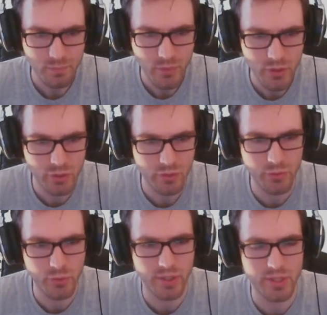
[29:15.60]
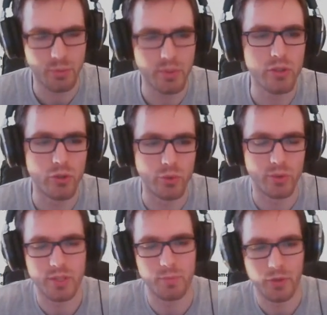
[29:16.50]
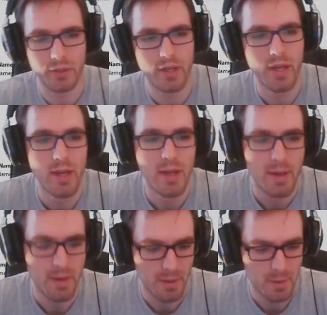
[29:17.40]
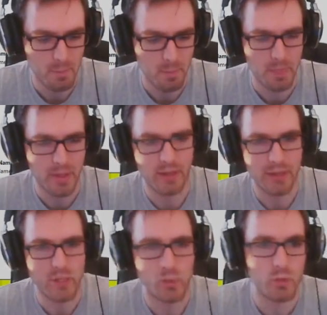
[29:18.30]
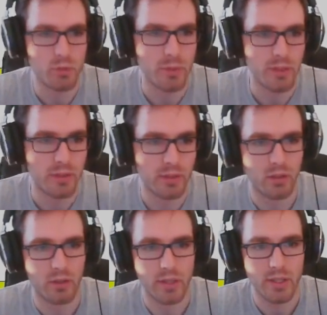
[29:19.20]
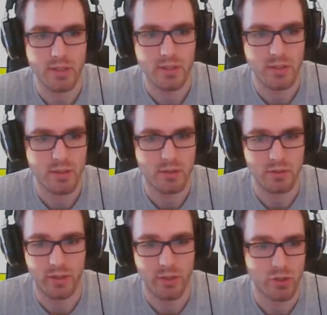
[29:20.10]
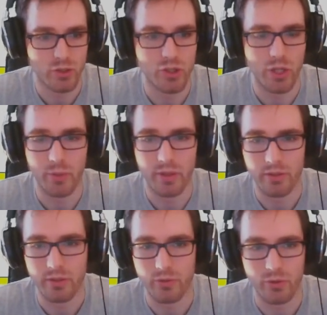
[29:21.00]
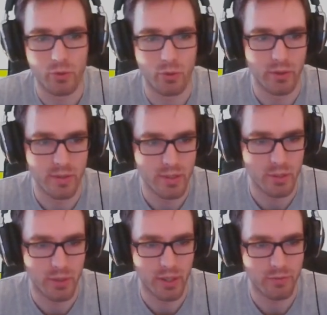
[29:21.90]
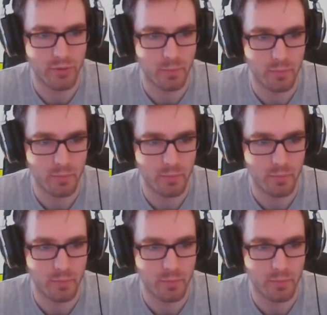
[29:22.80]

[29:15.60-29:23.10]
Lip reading: So there's a few things that we need to do at this point. And that's going to be, in a lot of cases, just to generate the different coordinates that we have here.